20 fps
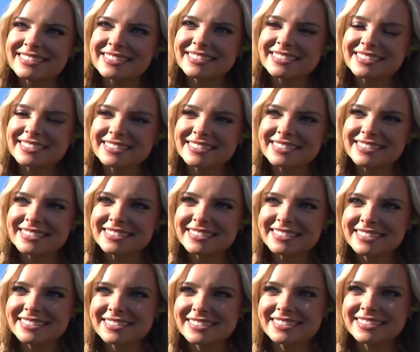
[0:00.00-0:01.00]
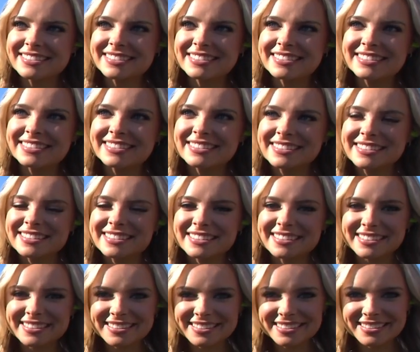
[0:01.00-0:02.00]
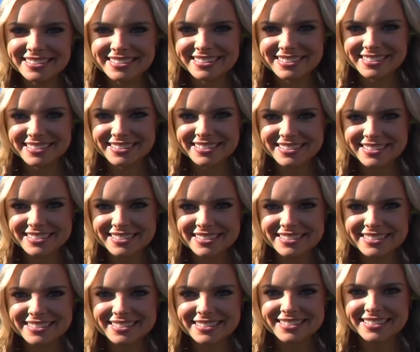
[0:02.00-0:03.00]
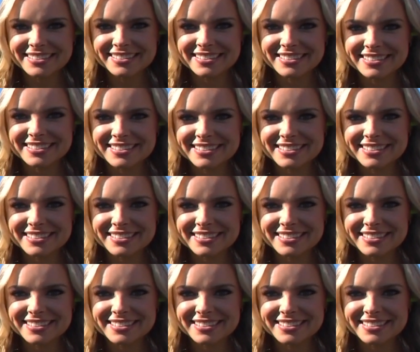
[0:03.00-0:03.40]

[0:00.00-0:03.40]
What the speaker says: No words are spoken by the person on screen.